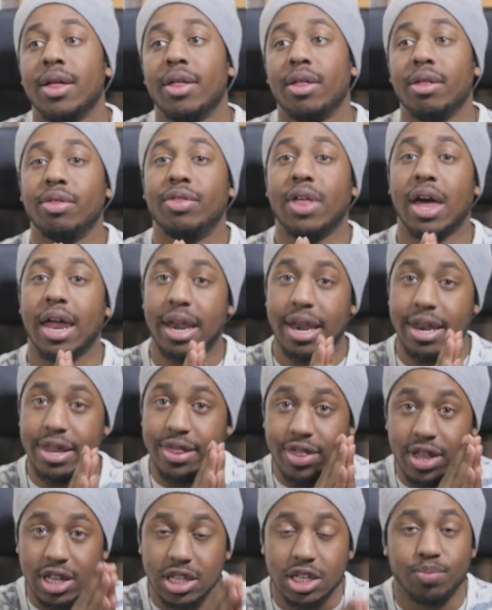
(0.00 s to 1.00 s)
then
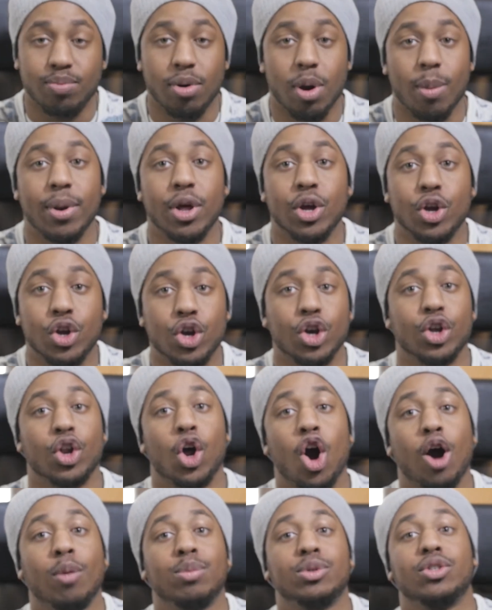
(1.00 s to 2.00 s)
this is probably a good
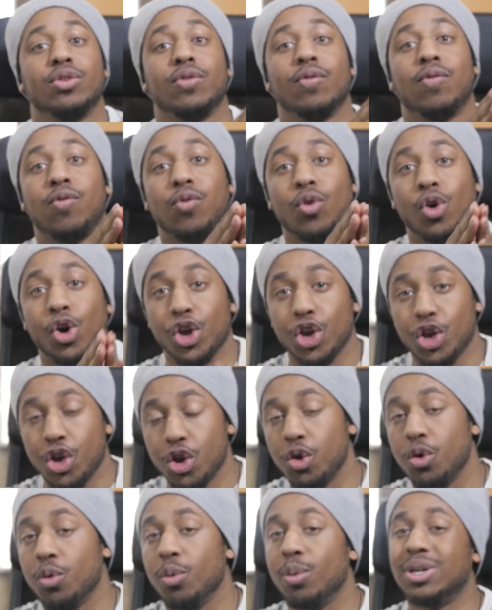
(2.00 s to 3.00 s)
option for
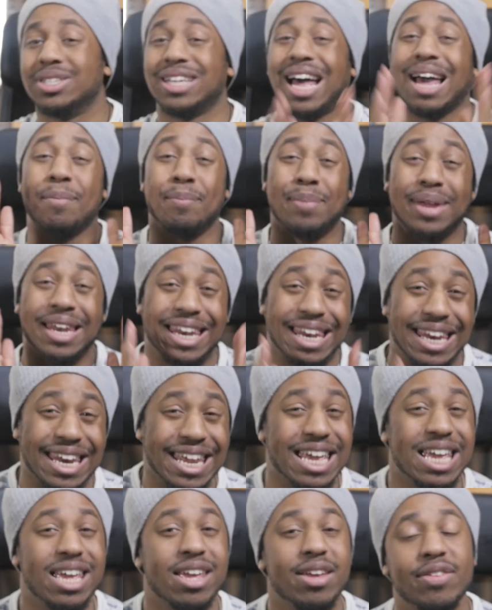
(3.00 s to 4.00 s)
you, because I
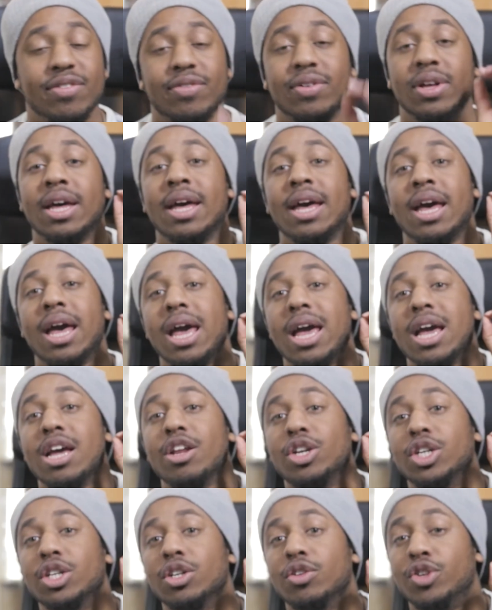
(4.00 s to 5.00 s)
believe
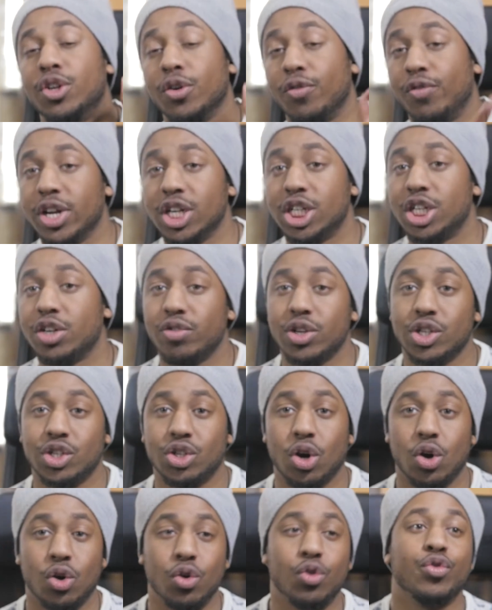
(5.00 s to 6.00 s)
in DaVinci
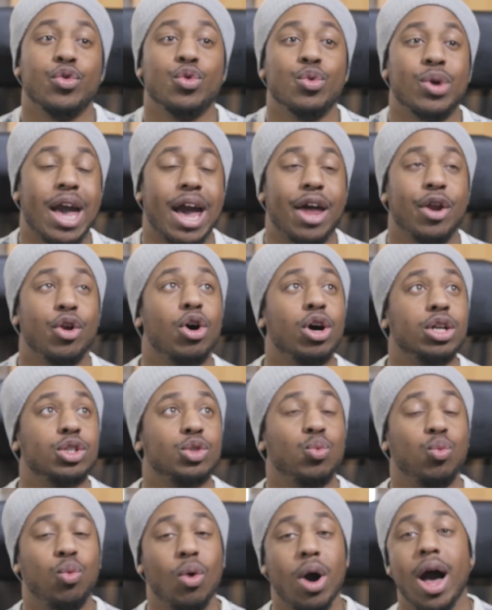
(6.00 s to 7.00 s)
Resolve you cannot
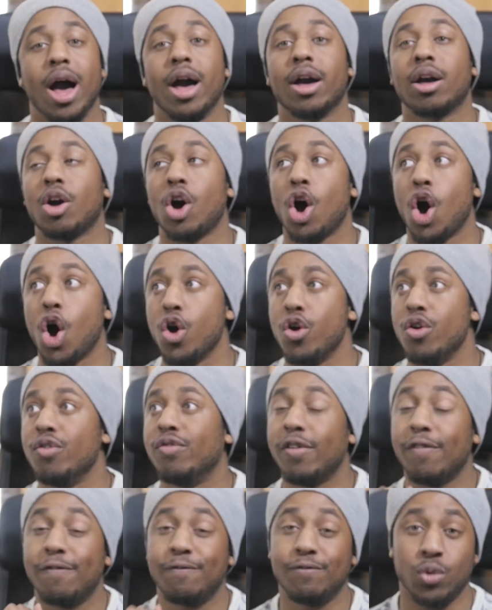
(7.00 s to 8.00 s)
work
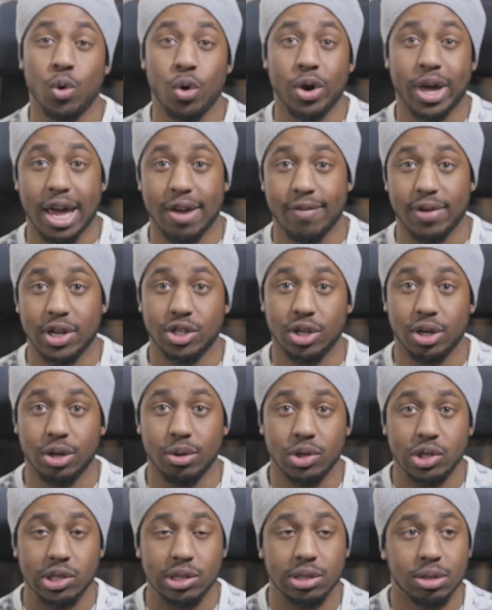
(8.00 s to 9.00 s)
over 4K
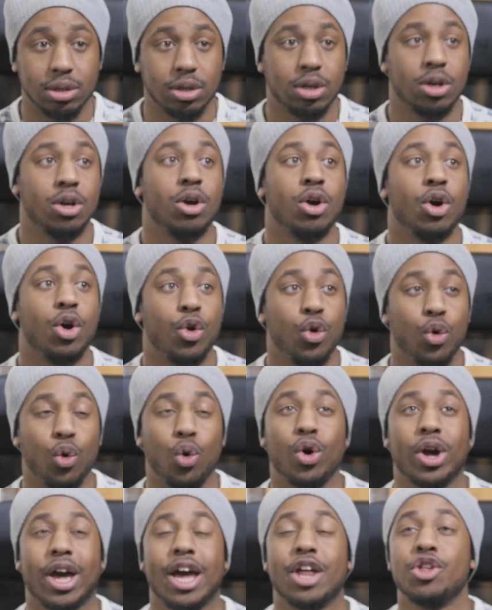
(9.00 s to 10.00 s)
resolution,
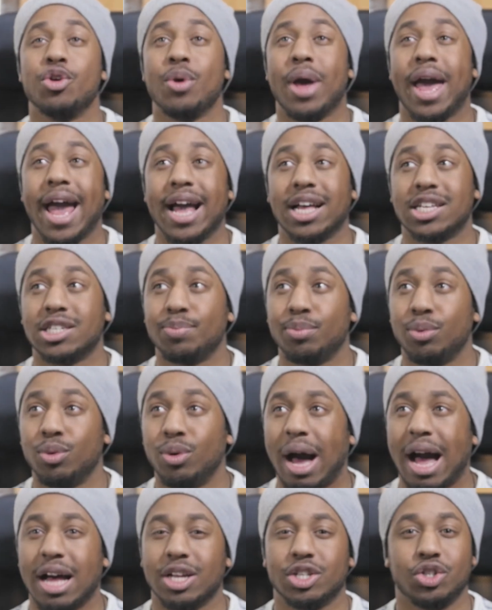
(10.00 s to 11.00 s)
nor can you export
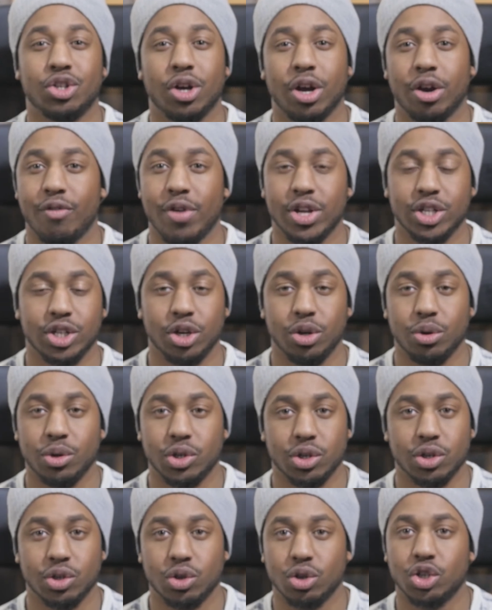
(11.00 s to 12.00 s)
at certain
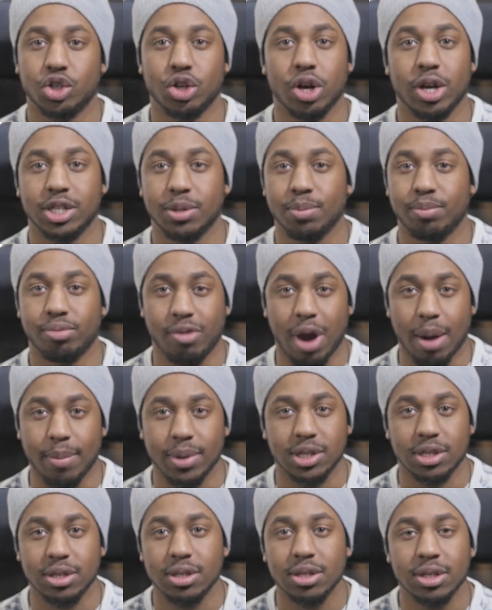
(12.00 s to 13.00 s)
resolutions or certain
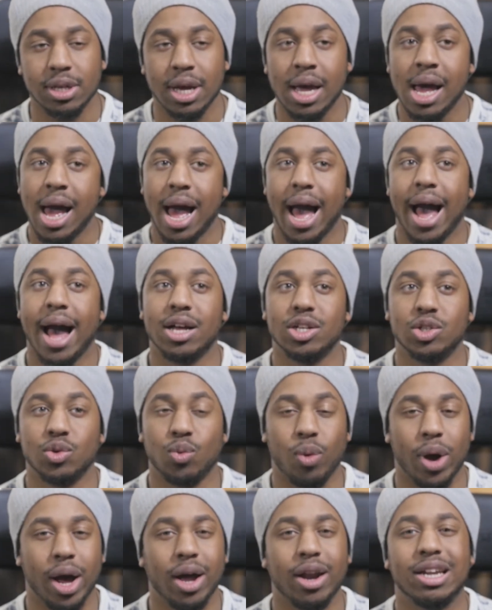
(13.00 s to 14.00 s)
parameters as
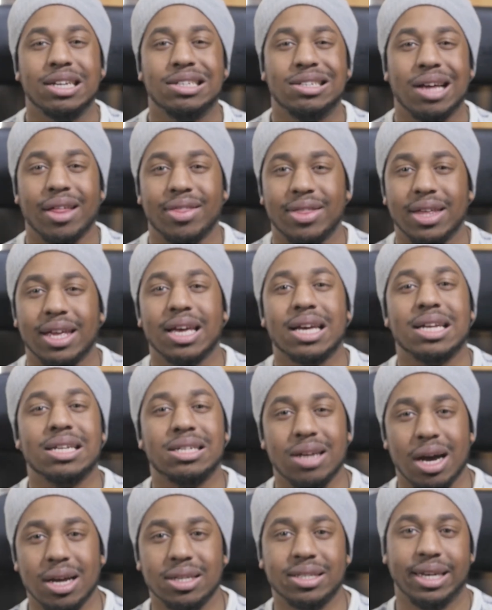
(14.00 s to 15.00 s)
well. I think it
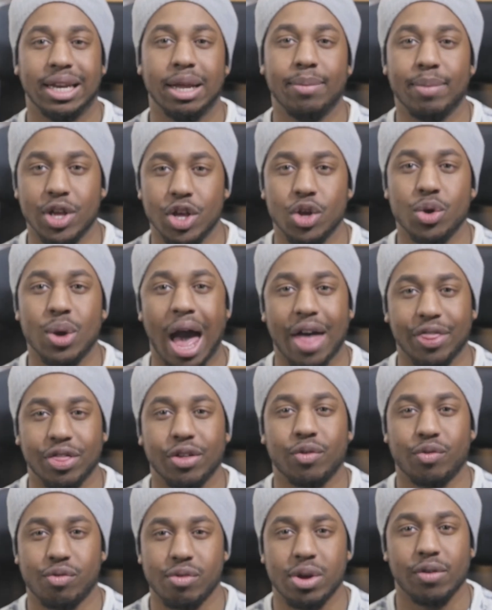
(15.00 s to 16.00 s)
does limit you at the
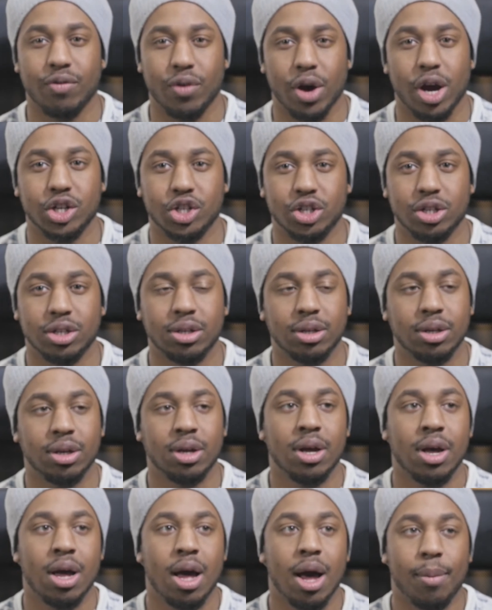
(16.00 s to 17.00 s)
free version,
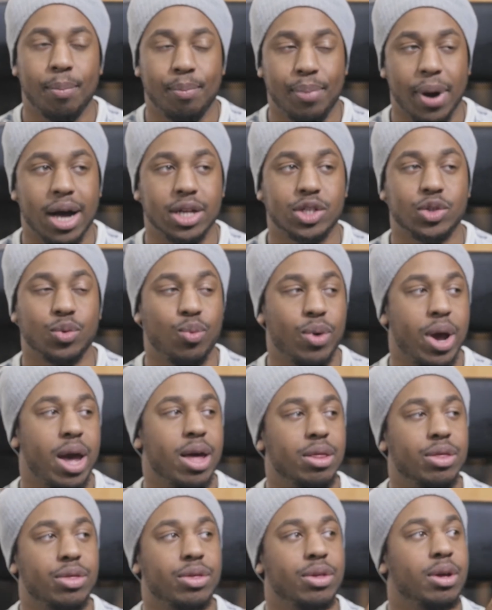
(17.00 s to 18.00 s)
but
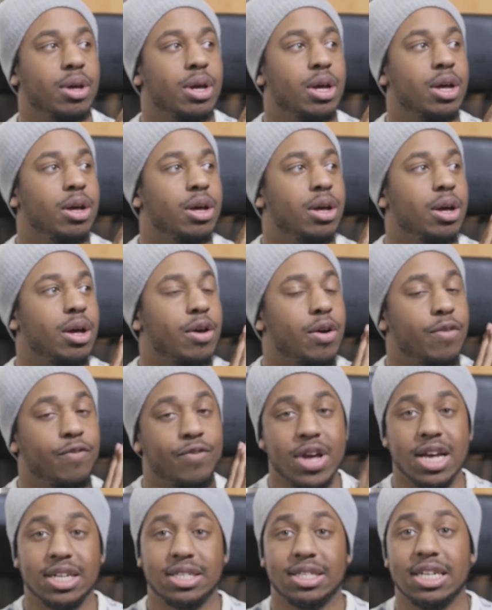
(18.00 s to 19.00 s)
with
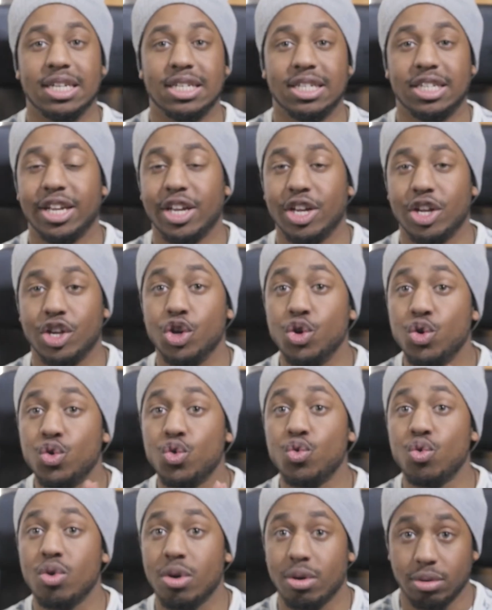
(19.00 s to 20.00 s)
VSDC
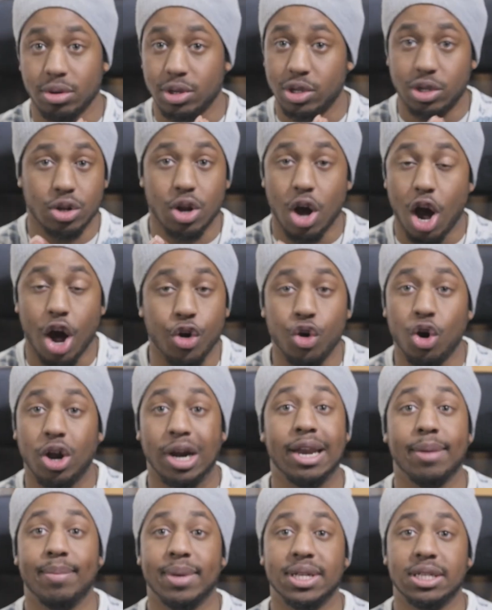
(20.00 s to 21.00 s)
you are not
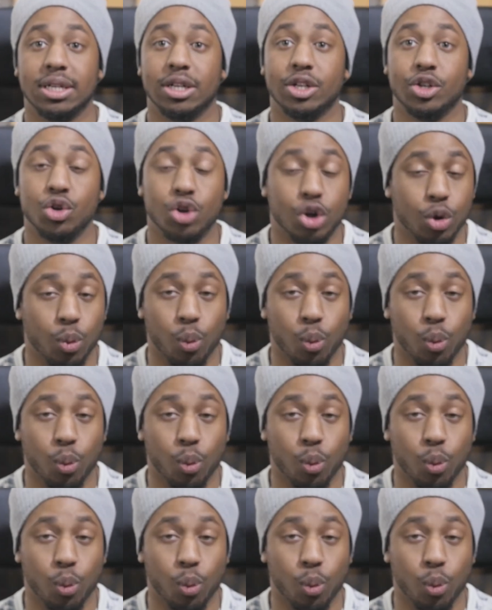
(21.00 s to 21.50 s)
limited. You can